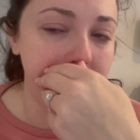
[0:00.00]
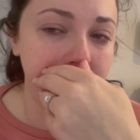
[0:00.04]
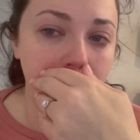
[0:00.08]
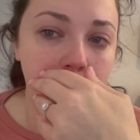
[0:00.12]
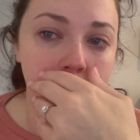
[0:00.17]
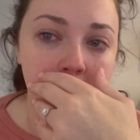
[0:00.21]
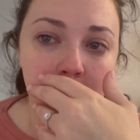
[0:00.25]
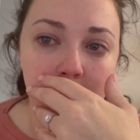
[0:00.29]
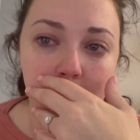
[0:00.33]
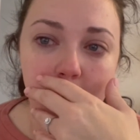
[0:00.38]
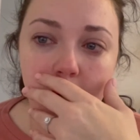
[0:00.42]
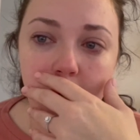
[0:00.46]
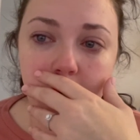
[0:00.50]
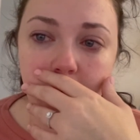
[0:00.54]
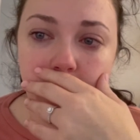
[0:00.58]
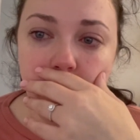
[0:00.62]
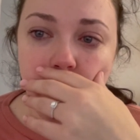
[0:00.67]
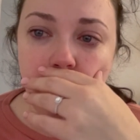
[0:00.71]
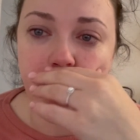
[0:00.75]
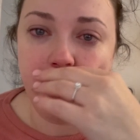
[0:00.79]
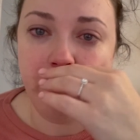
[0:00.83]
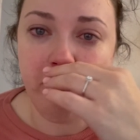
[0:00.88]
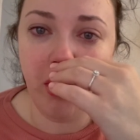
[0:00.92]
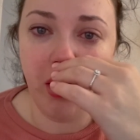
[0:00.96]
I'm working
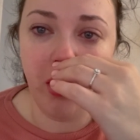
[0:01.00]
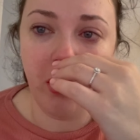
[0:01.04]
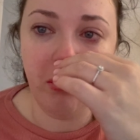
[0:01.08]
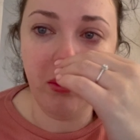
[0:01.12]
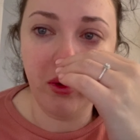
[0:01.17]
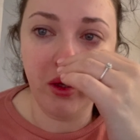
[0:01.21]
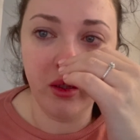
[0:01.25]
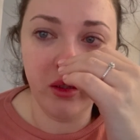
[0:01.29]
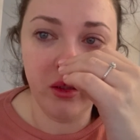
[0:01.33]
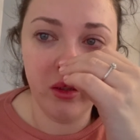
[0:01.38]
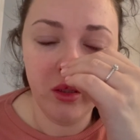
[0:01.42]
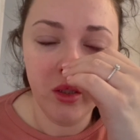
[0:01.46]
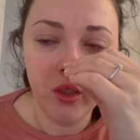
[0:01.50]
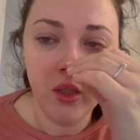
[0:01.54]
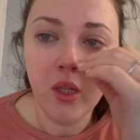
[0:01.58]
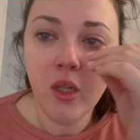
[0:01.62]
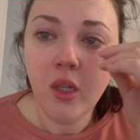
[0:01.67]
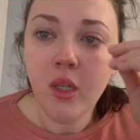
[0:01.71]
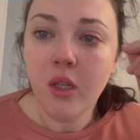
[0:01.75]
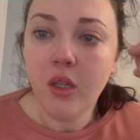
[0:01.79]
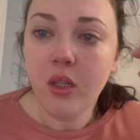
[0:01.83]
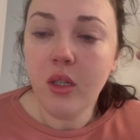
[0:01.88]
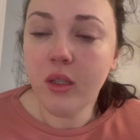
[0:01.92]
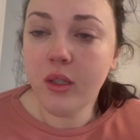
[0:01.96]
at the moment.
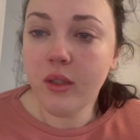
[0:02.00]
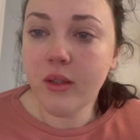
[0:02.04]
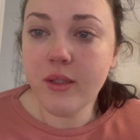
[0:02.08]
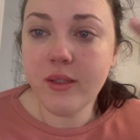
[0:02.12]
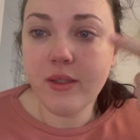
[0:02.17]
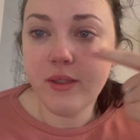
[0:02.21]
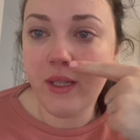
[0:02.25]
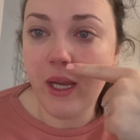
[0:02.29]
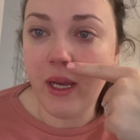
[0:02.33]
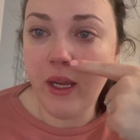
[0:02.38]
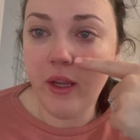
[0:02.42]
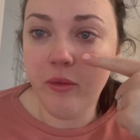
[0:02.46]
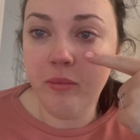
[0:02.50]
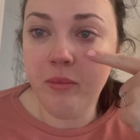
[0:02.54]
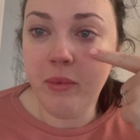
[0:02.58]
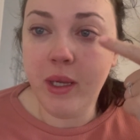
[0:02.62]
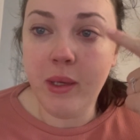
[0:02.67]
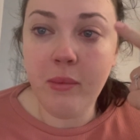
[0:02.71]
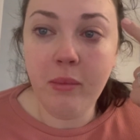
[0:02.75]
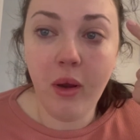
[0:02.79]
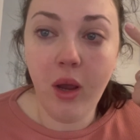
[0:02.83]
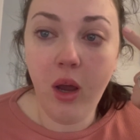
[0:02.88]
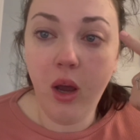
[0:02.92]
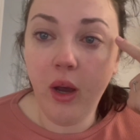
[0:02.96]
Look at the state of me.
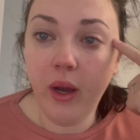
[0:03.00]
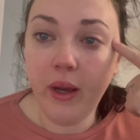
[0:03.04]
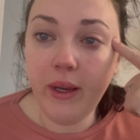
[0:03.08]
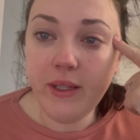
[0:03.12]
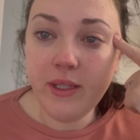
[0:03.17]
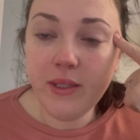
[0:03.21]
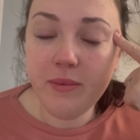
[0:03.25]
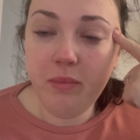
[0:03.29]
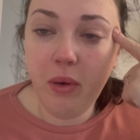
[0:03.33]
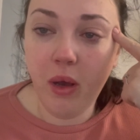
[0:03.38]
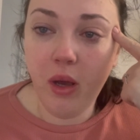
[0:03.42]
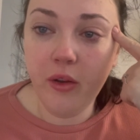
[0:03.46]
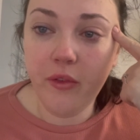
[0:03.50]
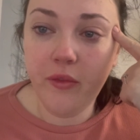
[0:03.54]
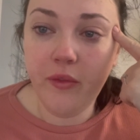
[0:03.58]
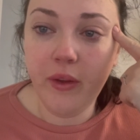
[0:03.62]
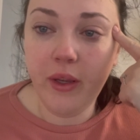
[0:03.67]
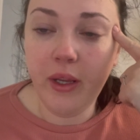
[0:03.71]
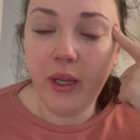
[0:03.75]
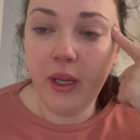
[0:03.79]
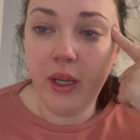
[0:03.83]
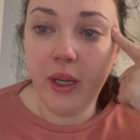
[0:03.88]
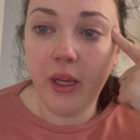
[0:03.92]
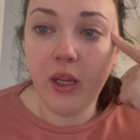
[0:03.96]
My eyes
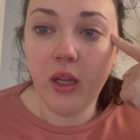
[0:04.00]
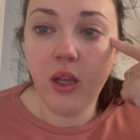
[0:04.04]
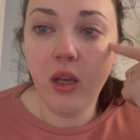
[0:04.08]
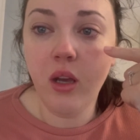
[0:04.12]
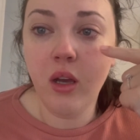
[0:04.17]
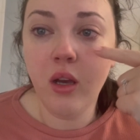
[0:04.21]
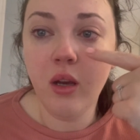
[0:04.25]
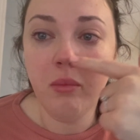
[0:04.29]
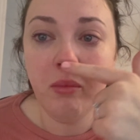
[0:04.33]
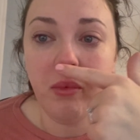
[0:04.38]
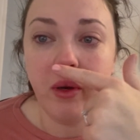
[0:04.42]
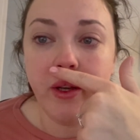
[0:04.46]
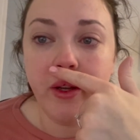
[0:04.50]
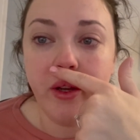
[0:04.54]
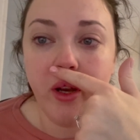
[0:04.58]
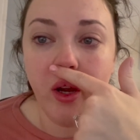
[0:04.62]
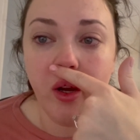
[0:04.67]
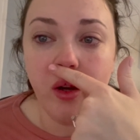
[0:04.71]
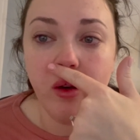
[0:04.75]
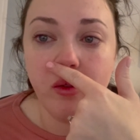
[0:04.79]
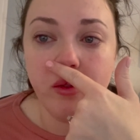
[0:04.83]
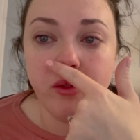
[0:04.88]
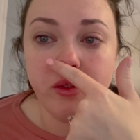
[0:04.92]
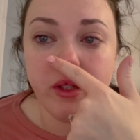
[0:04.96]
puffy. My
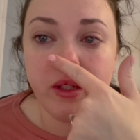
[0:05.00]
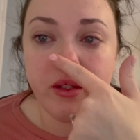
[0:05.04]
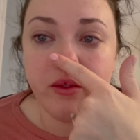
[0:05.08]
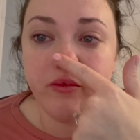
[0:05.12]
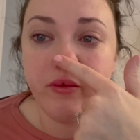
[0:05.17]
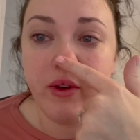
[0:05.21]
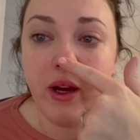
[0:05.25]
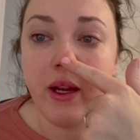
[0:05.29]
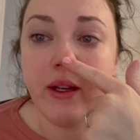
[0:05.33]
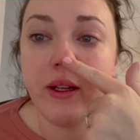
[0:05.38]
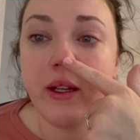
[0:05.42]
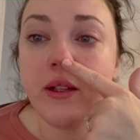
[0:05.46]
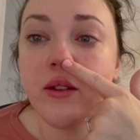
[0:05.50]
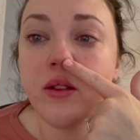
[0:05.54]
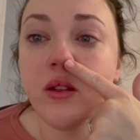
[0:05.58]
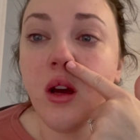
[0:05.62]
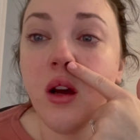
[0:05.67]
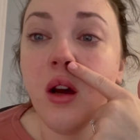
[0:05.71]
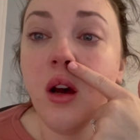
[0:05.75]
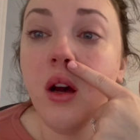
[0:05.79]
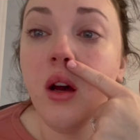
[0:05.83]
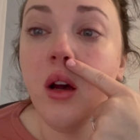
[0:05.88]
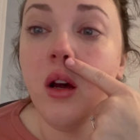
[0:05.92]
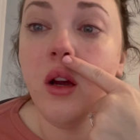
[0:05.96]
nose is red. It's
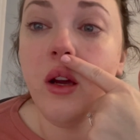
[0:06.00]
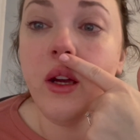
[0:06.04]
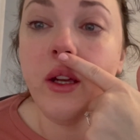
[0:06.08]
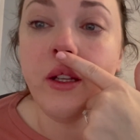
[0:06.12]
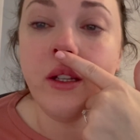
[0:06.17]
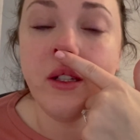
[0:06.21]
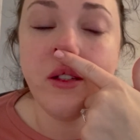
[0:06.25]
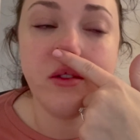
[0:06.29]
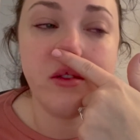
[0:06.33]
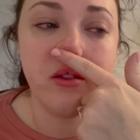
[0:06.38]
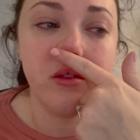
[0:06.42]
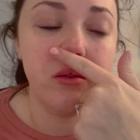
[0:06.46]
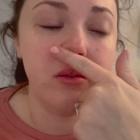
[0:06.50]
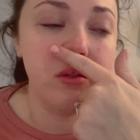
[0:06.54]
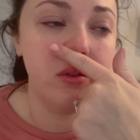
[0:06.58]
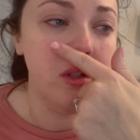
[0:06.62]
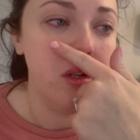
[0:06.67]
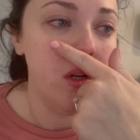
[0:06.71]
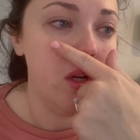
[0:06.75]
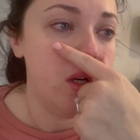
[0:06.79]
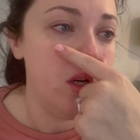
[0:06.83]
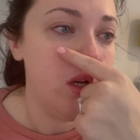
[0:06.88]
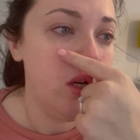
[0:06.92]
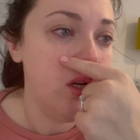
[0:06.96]
hurting. It's all
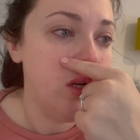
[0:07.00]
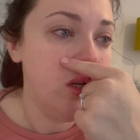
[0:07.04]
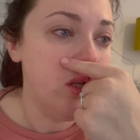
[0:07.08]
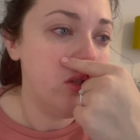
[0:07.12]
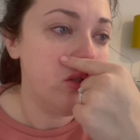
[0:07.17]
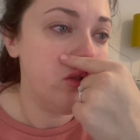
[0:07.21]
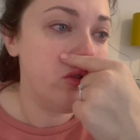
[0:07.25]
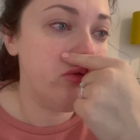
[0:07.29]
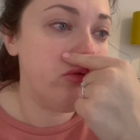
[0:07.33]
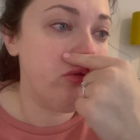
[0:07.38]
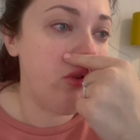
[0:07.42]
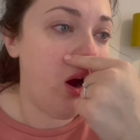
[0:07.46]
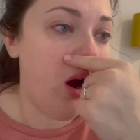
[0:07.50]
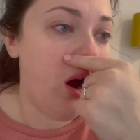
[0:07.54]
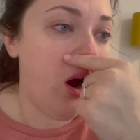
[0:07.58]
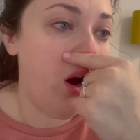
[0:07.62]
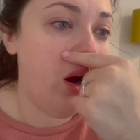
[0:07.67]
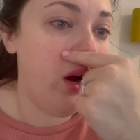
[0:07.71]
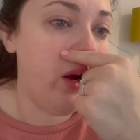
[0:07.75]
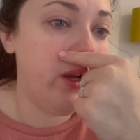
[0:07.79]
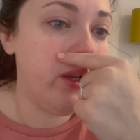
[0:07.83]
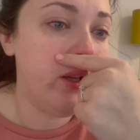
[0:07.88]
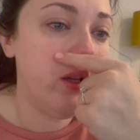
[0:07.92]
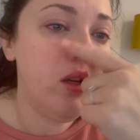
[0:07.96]

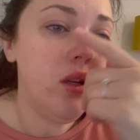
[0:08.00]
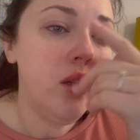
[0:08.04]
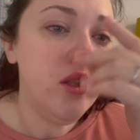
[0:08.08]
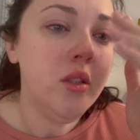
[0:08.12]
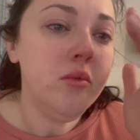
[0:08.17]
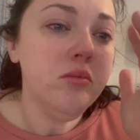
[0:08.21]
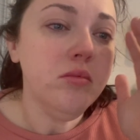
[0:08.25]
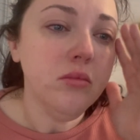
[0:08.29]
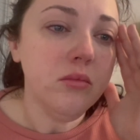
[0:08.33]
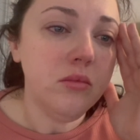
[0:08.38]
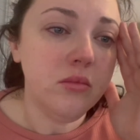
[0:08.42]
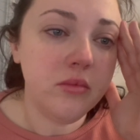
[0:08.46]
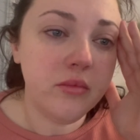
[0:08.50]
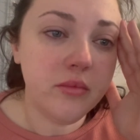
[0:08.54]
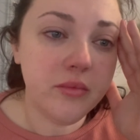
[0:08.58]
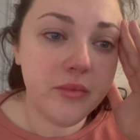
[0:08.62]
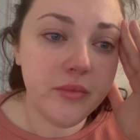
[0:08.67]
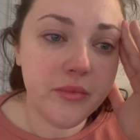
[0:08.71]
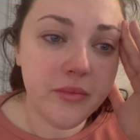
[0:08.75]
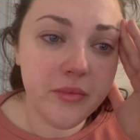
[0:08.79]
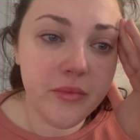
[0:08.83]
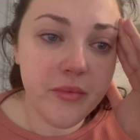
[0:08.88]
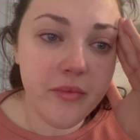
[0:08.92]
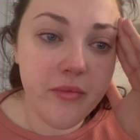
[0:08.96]
dry.
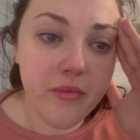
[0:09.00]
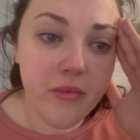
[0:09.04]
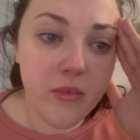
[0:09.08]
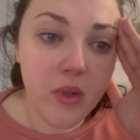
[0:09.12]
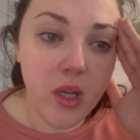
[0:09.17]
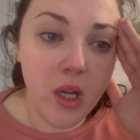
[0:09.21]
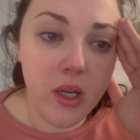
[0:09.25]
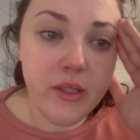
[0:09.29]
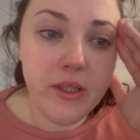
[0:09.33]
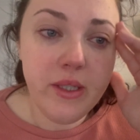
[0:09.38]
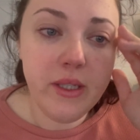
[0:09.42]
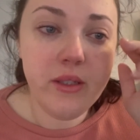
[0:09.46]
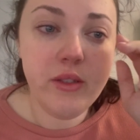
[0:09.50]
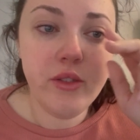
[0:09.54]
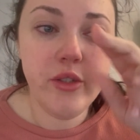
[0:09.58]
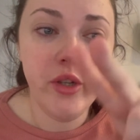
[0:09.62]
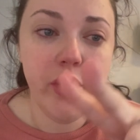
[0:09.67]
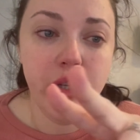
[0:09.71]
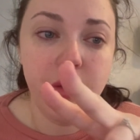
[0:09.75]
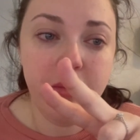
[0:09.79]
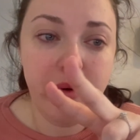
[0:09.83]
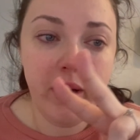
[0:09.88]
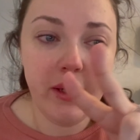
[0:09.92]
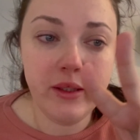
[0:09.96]
I did
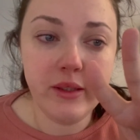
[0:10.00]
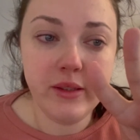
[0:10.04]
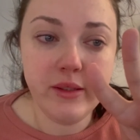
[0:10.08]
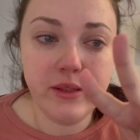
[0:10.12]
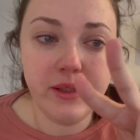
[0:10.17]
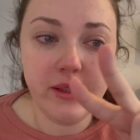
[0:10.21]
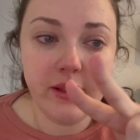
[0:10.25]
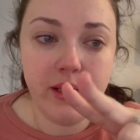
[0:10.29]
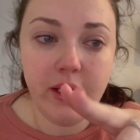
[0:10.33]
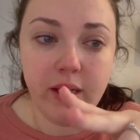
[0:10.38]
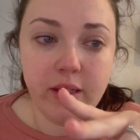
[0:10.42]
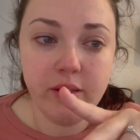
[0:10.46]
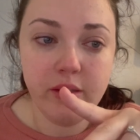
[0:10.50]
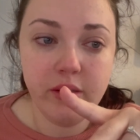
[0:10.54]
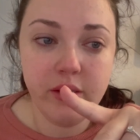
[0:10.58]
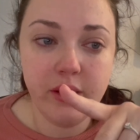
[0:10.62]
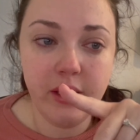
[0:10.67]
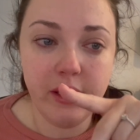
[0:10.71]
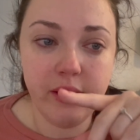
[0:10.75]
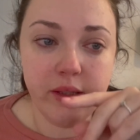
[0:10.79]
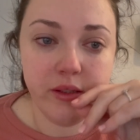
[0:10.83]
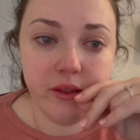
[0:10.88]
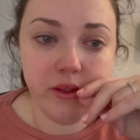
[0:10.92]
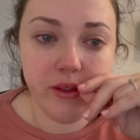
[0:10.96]
2 pregnancy tests
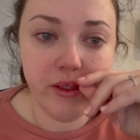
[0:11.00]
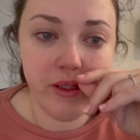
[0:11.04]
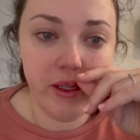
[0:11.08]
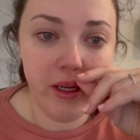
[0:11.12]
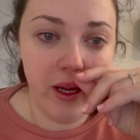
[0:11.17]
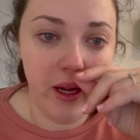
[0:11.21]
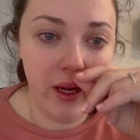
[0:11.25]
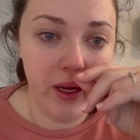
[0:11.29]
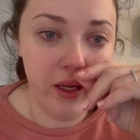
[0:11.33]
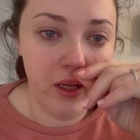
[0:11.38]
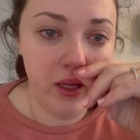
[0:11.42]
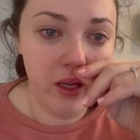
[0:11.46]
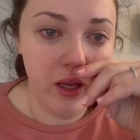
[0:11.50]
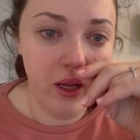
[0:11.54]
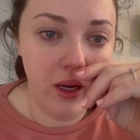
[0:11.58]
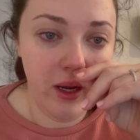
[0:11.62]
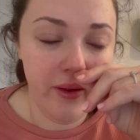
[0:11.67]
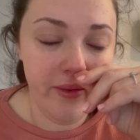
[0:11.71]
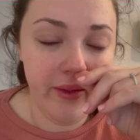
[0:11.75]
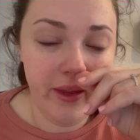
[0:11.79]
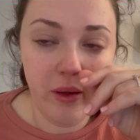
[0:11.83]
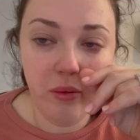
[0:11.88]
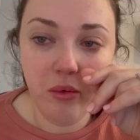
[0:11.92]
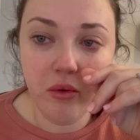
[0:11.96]
yesterday,
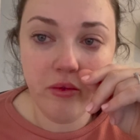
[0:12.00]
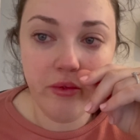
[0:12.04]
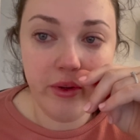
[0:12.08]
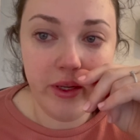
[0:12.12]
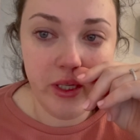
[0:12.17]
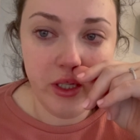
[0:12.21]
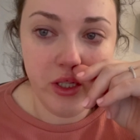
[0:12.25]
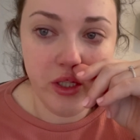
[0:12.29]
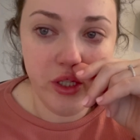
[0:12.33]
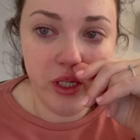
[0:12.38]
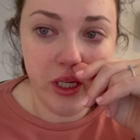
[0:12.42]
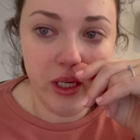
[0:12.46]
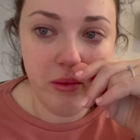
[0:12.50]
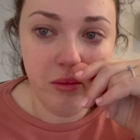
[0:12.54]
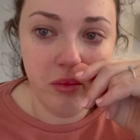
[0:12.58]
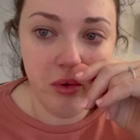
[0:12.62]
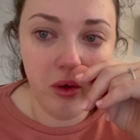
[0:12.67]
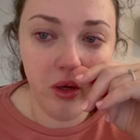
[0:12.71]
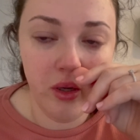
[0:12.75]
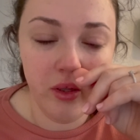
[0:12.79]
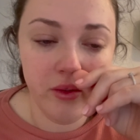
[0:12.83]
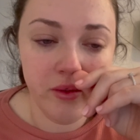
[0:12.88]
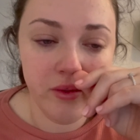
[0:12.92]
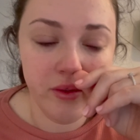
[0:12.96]
and they were really cheap
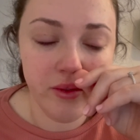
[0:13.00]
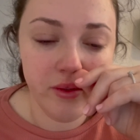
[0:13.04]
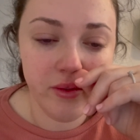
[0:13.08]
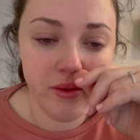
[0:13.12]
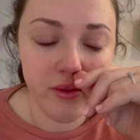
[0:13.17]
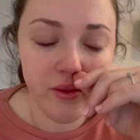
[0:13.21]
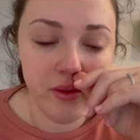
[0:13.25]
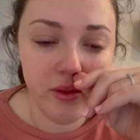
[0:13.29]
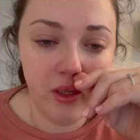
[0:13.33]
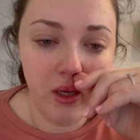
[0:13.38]
ones.